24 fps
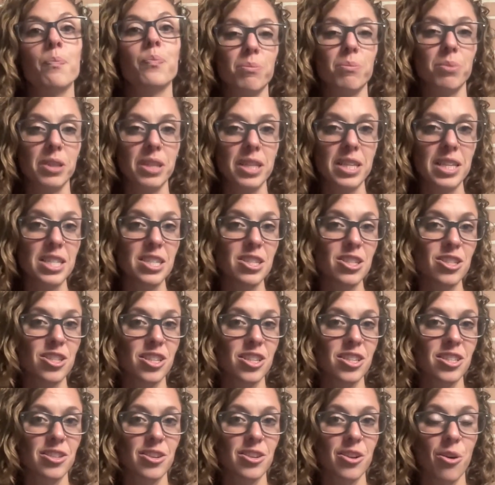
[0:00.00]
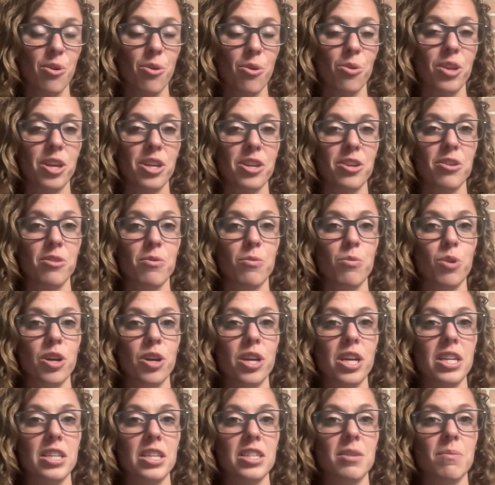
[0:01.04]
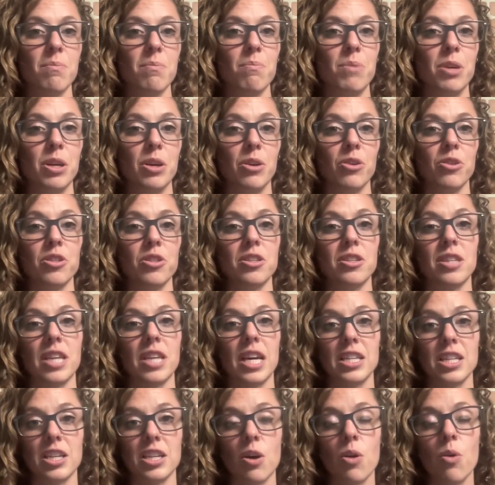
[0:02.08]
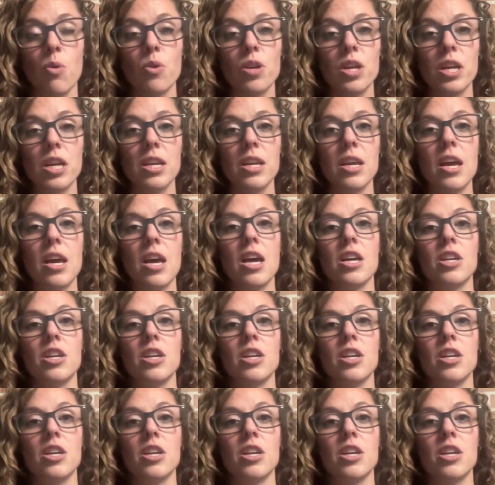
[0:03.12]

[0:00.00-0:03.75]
please just know that you're working to build that decoding.